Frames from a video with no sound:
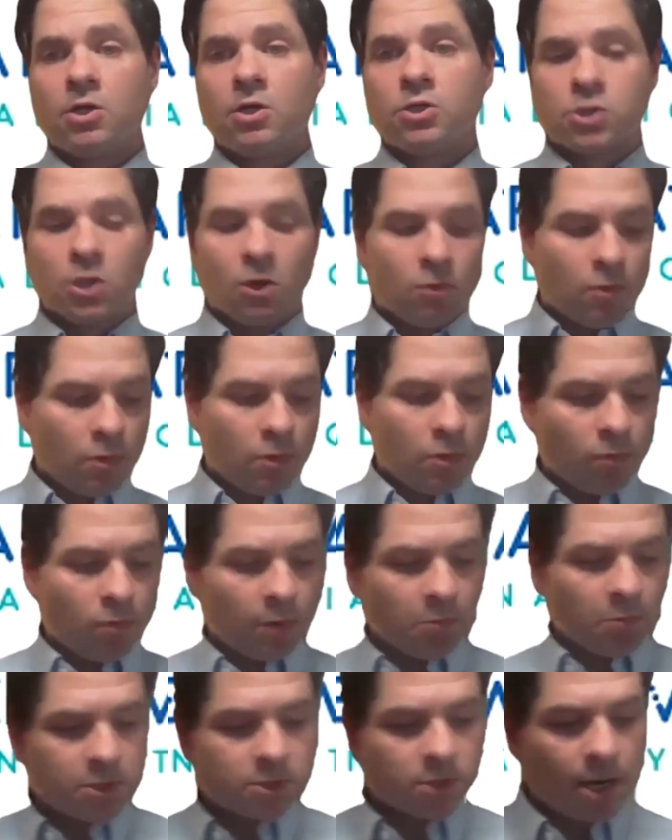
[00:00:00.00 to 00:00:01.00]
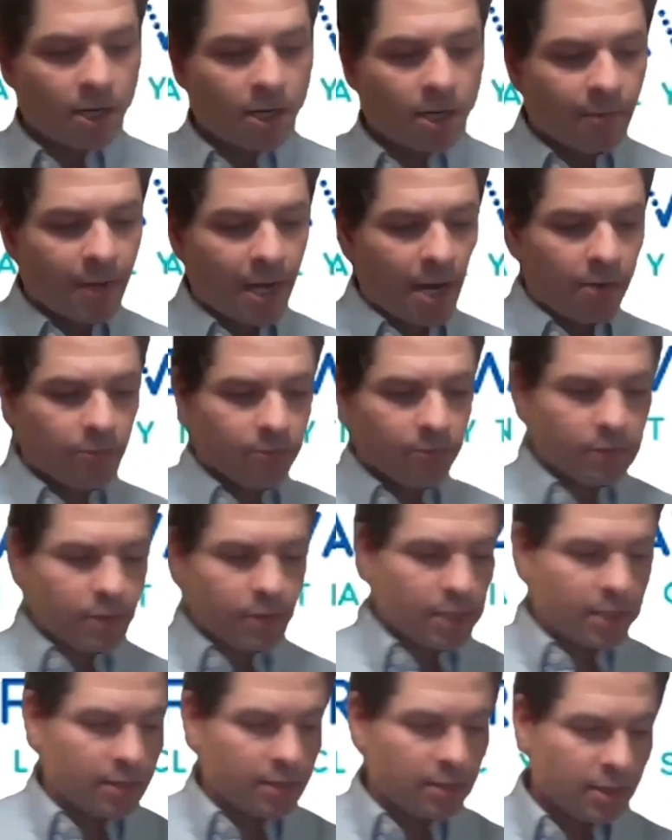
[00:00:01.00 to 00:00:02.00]
So when we talk about
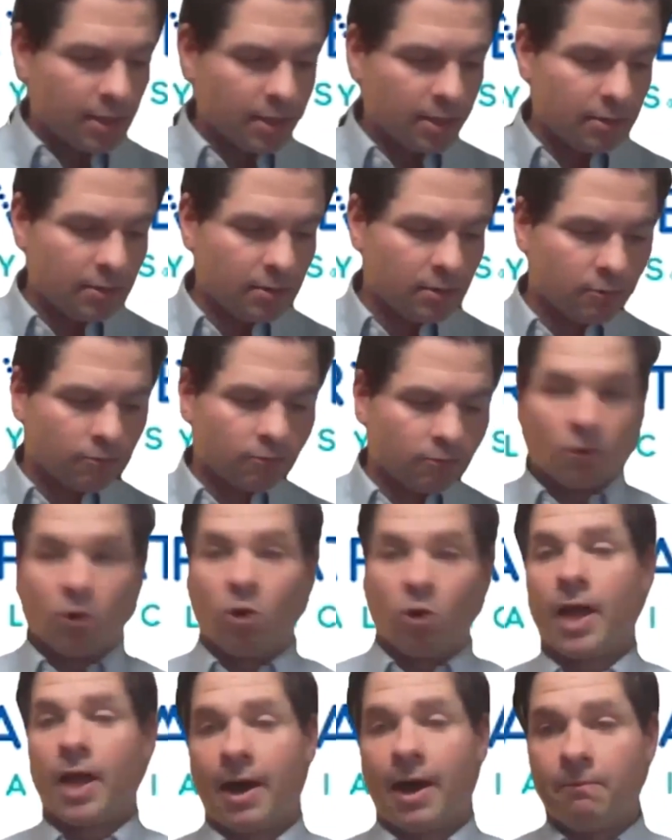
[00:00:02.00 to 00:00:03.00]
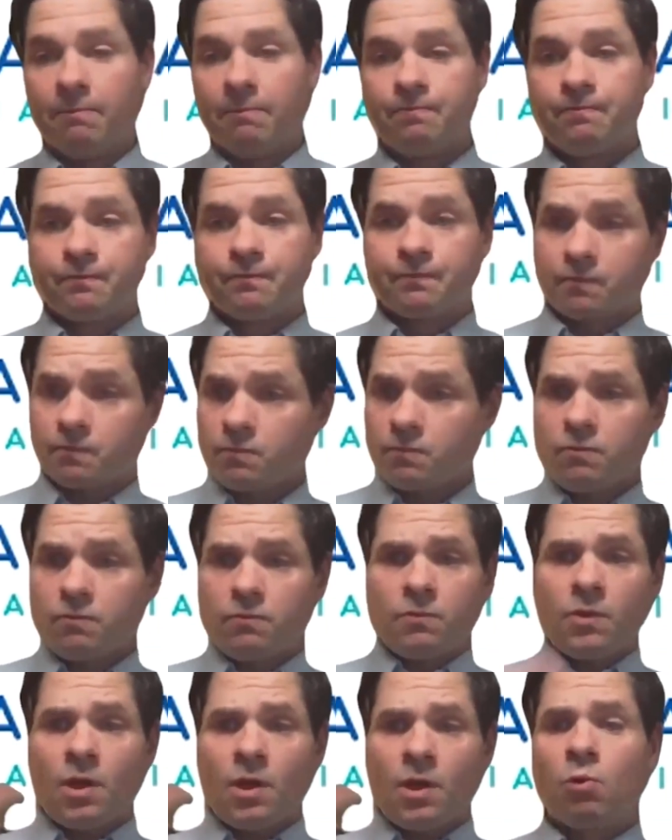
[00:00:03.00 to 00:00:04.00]
really the, the rollout,
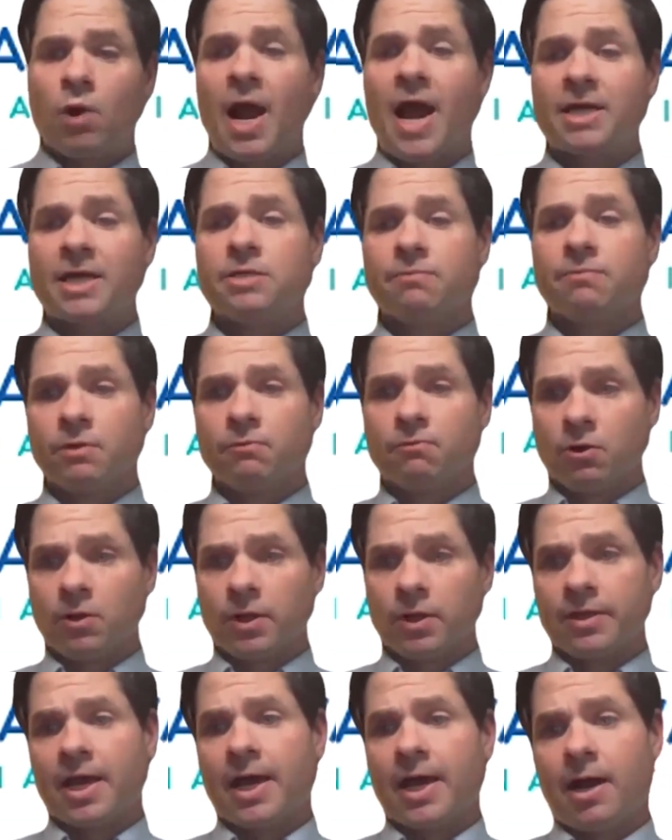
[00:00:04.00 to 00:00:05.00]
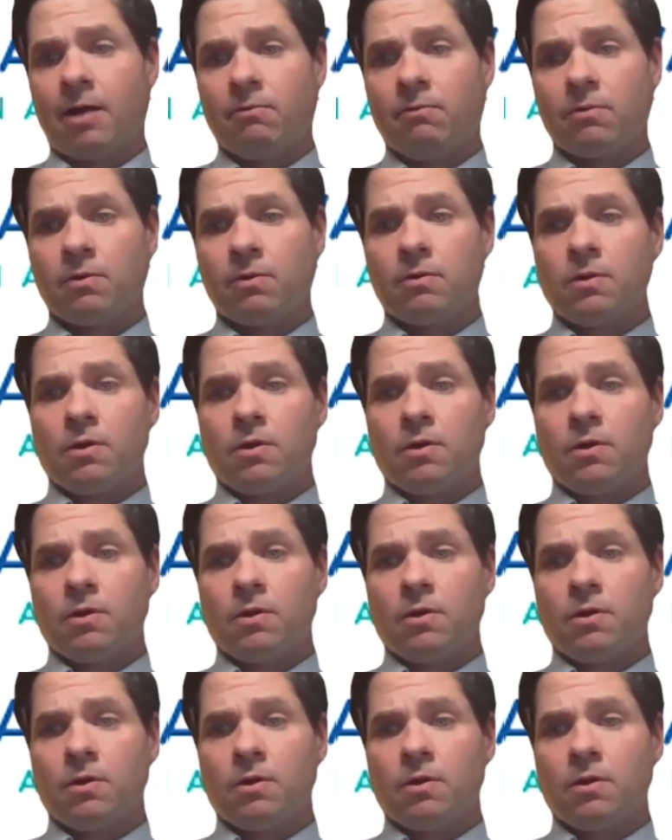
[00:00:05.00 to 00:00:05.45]
we're actively rolling that out